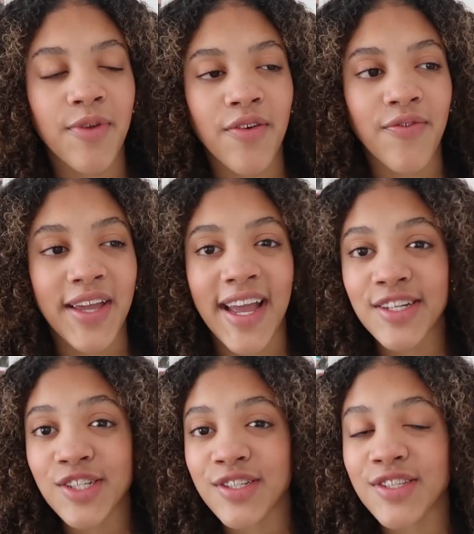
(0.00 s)

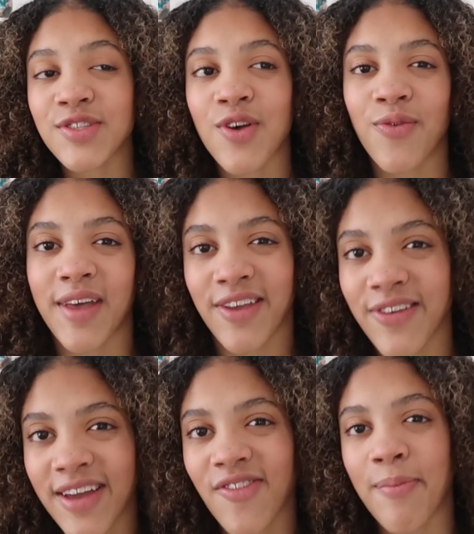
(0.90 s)
notifications so that
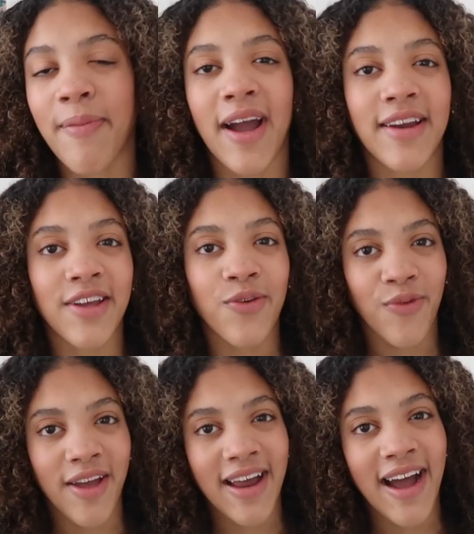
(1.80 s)
you get reminded
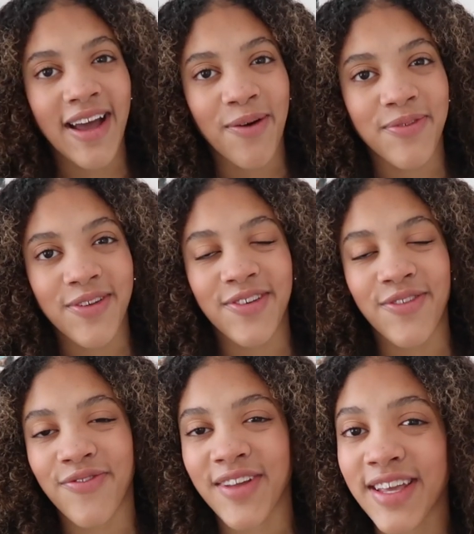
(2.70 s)
when I upload
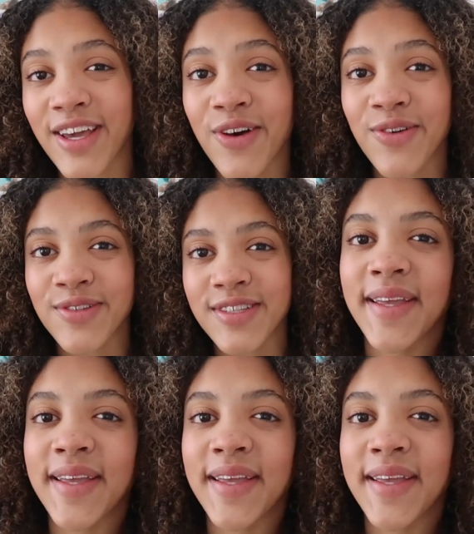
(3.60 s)
new videos.